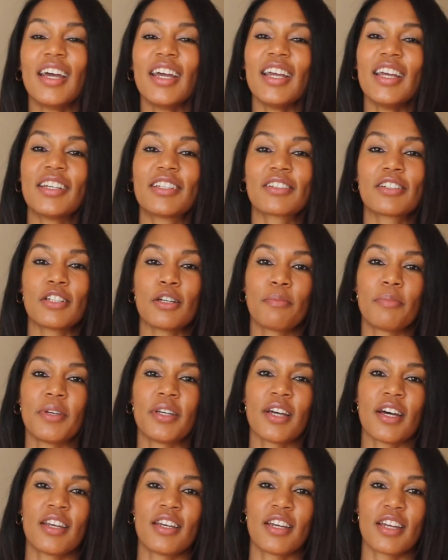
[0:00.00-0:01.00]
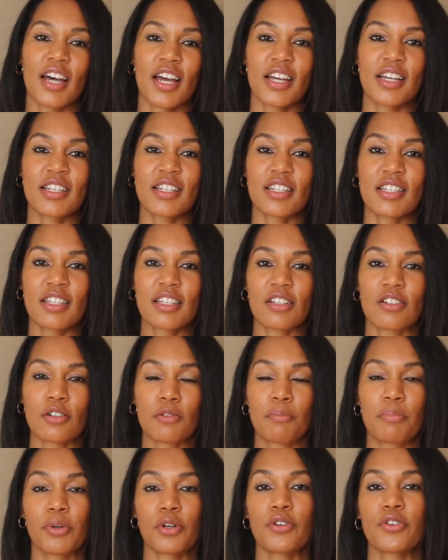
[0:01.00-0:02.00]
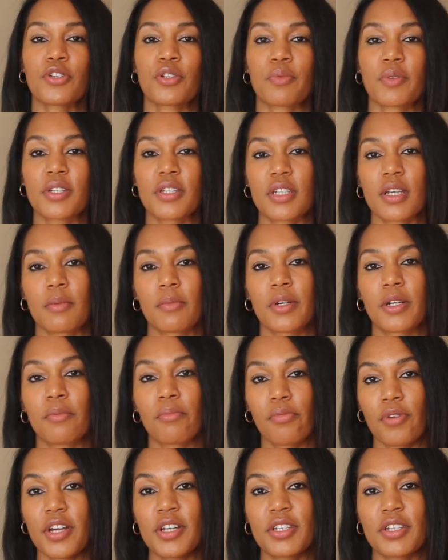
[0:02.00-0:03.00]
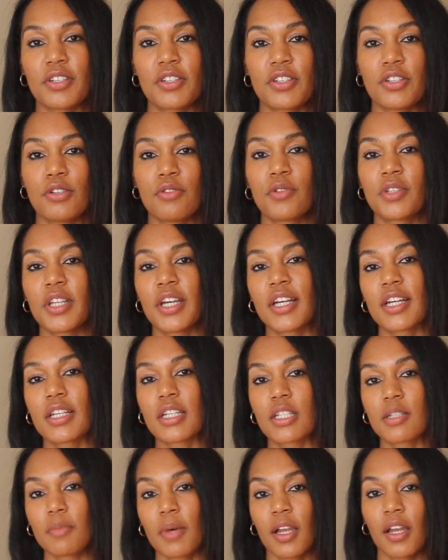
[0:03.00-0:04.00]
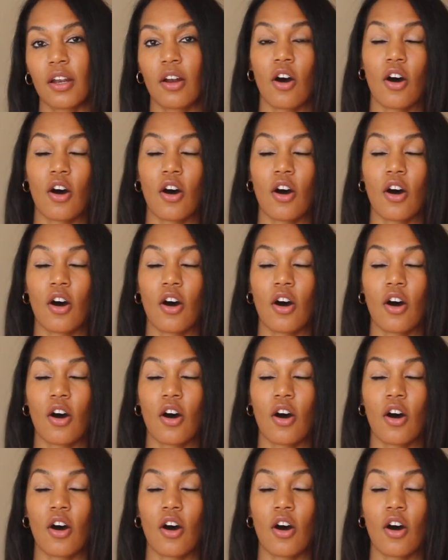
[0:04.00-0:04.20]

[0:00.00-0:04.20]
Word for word: it's going to be a nice little burst when someone embraces you and they can smell it